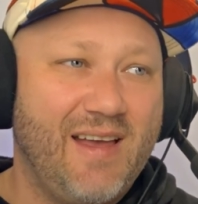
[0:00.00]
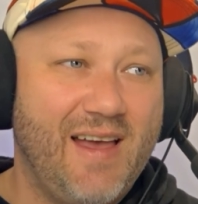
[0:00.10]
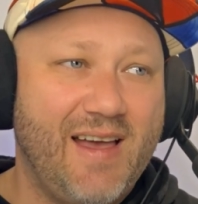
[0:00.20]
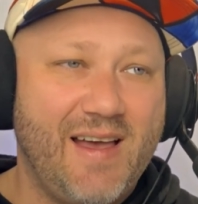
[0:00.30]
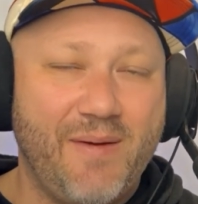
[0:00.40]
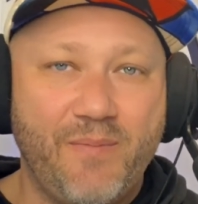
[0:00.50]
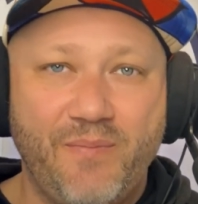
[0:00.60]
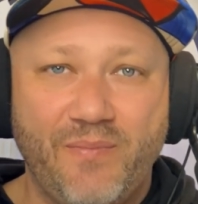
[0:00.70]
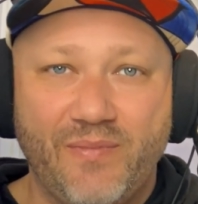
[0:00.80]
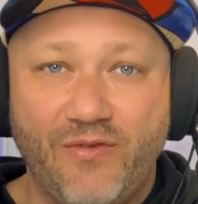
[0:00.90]

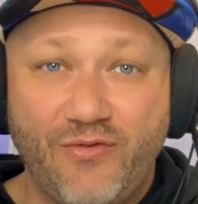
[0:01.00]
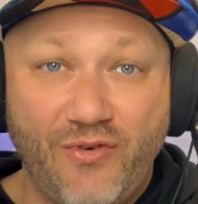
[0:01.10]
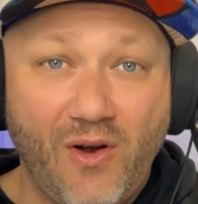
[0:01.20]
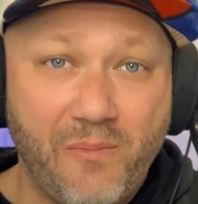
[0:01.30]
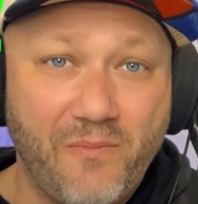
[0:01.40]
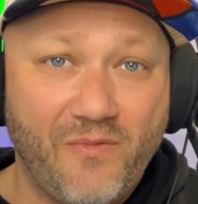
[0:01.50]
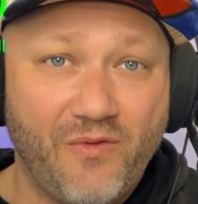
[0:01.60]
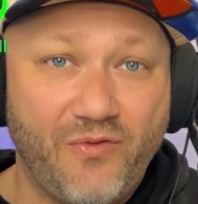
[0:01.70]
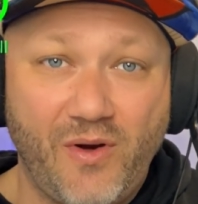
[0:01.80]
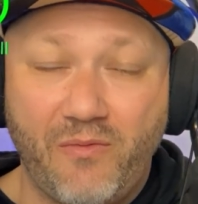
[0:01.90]
from
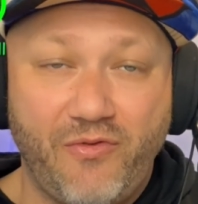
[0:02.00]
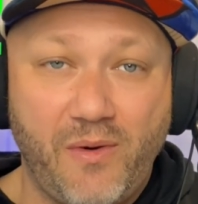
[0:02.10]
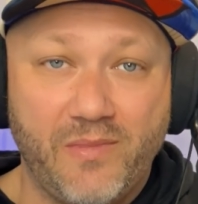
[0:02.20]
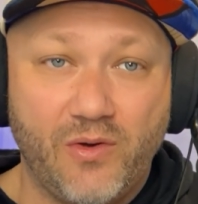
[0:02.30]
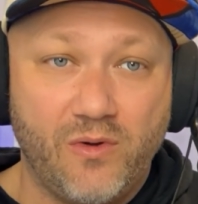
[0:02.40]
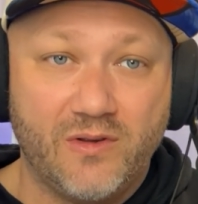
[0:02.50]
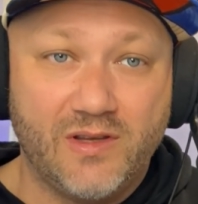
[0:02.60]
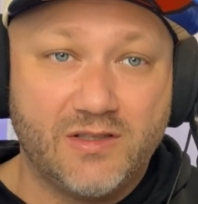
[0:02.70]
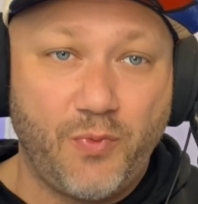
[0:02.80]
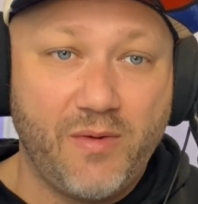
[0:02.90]

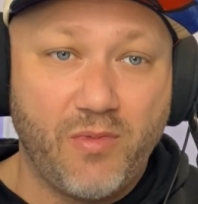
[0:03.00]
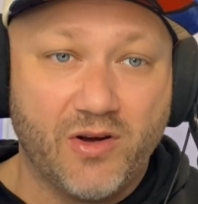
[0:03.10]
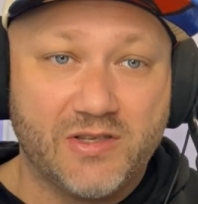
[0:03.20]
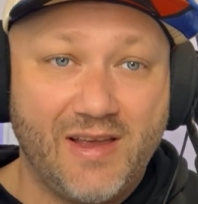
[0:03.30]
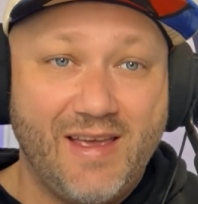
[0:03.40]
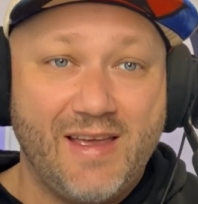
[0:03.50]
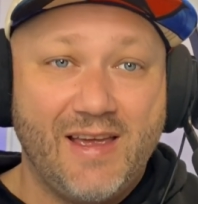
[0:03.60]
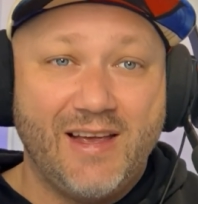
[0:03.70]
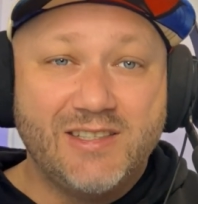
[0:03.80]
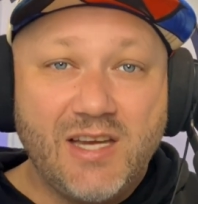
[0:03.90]
the Springboks.
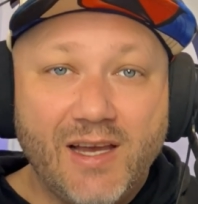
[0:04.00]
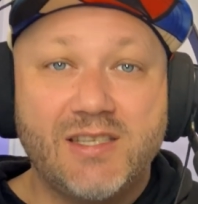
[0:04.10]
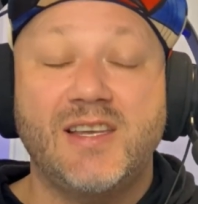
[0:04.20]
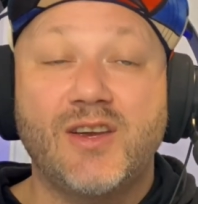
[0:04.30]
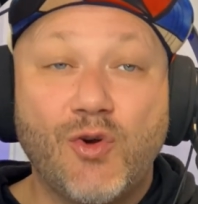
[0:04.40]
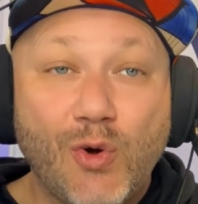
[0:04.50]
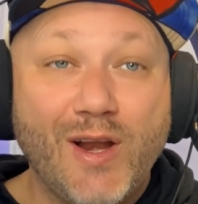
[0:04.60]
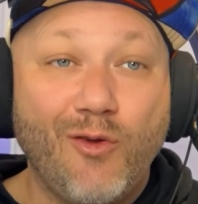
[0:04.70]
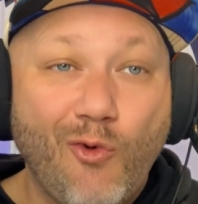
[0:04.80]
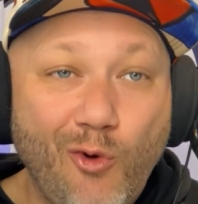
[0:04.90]
Jesse
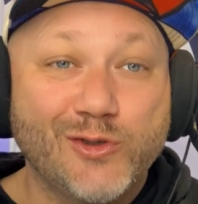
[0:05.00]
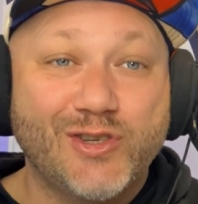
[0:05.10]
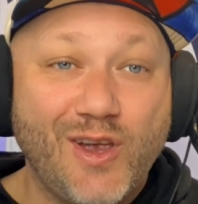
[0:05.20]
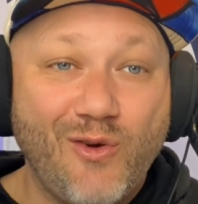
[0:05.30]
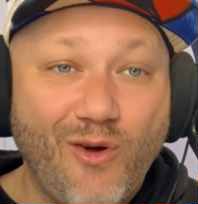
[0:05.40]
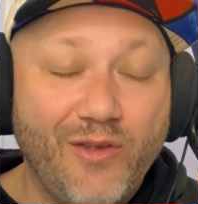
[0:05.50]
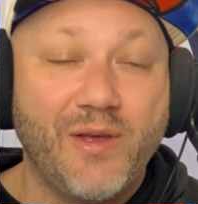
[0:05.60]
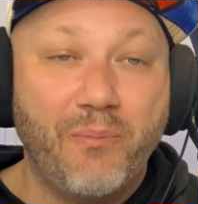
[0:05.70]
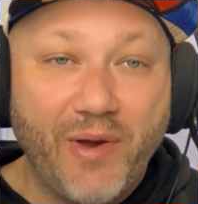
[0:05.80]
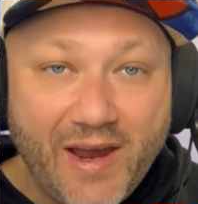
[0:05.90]
Creel also on
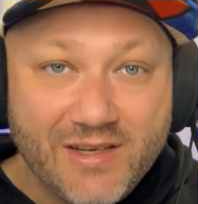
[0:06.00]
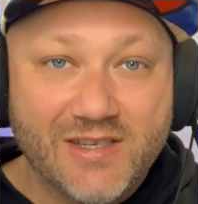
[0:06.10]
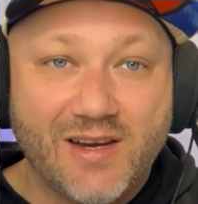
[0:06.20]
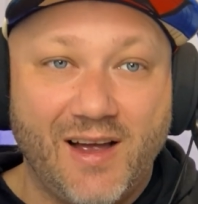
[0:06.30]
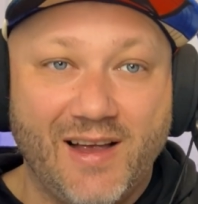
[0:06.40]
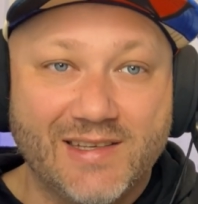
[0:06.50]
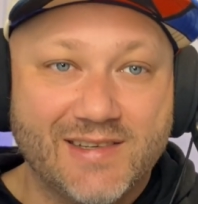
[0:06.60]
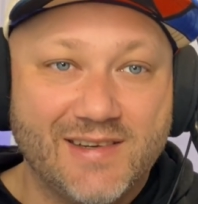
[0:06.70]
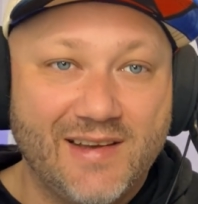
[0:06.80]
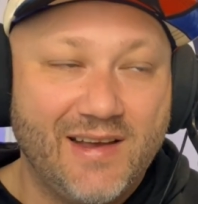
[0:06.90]
the bench,
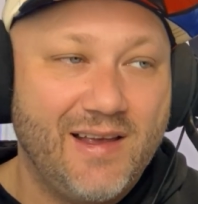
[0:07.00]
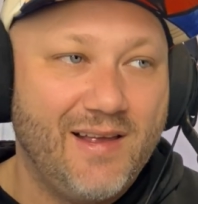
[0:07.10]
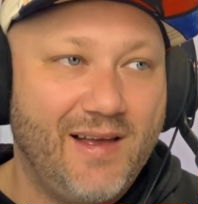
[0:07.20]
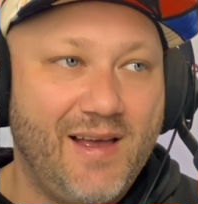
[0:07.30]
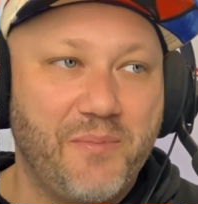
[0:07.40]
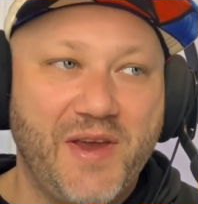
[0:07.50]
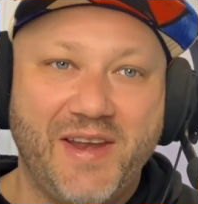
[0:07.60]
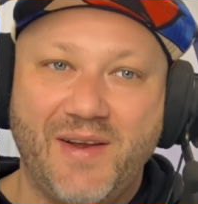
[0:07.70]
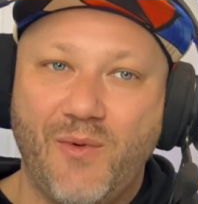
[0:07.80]
guys. I mean,